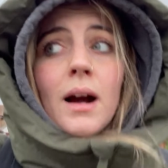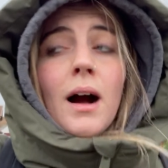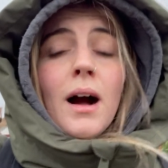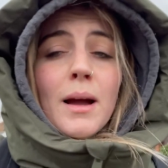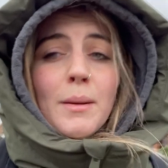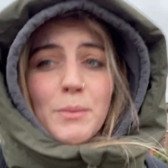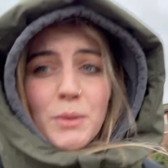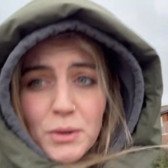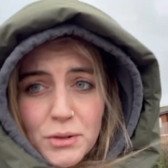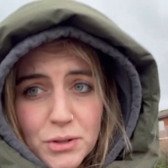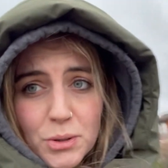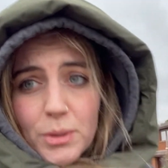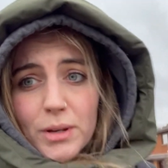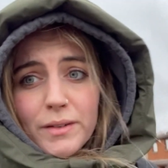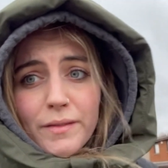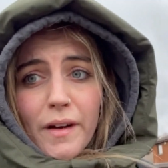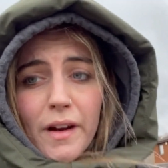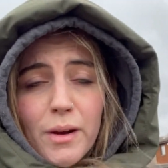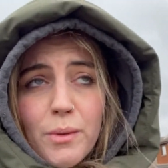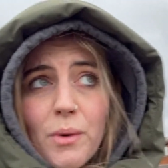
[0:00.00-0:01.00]
I'm not
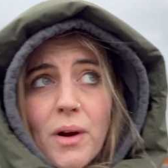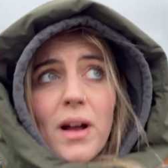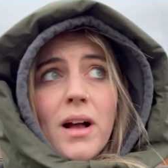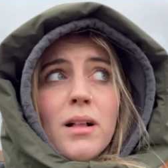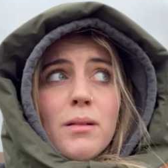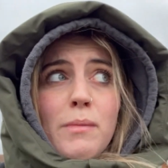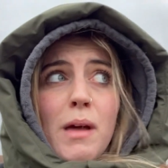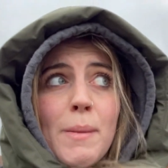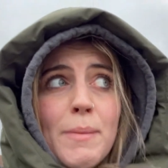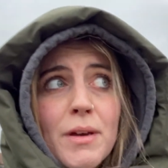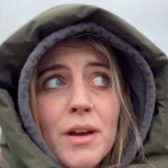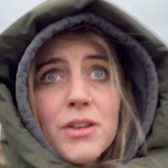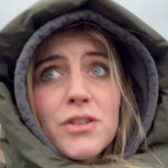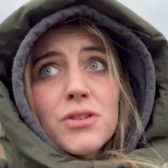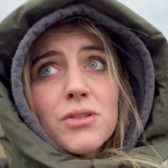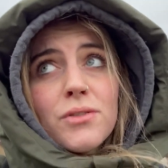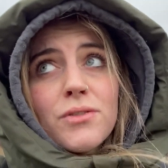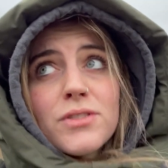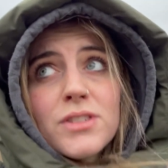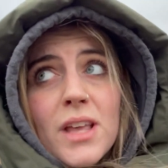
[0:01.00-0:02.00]
doing very well. Maybe I
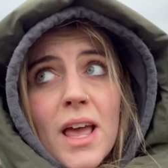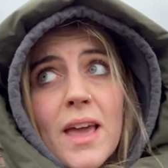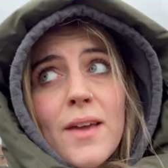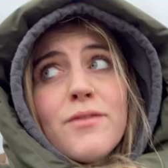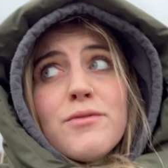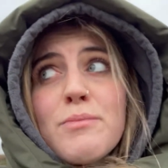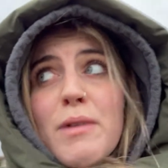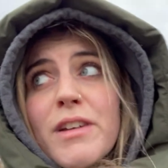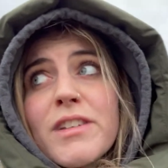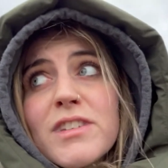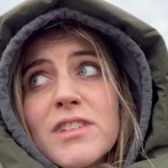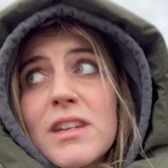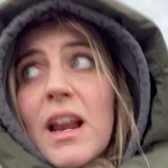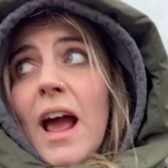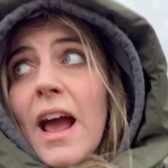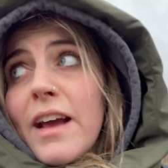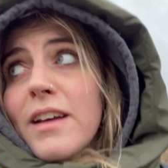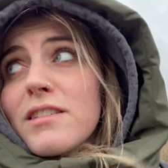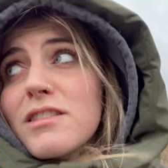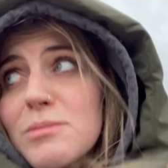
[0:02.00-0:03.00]
should have saved my
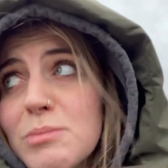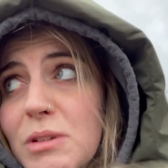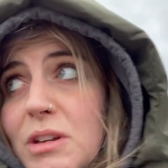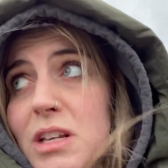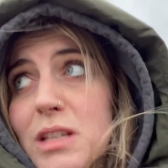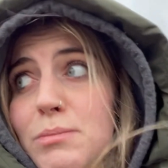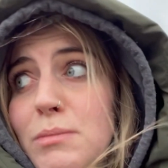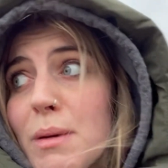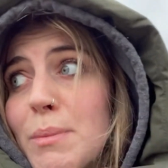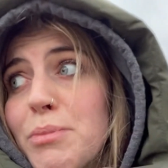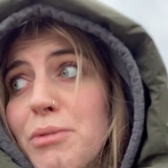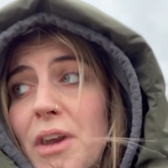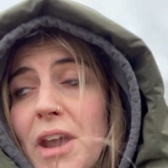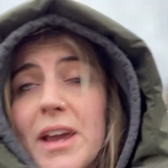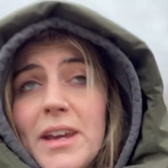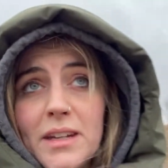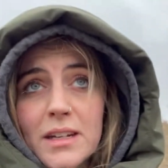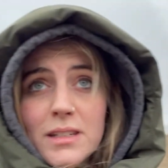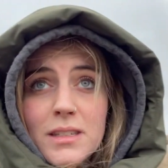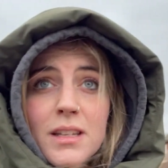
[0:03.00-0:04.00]
snacks because my
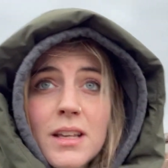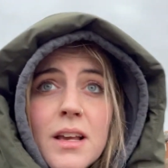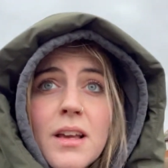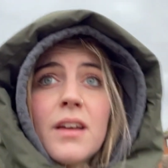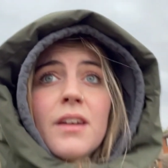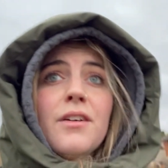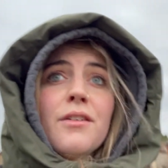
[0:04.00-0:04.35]
brain is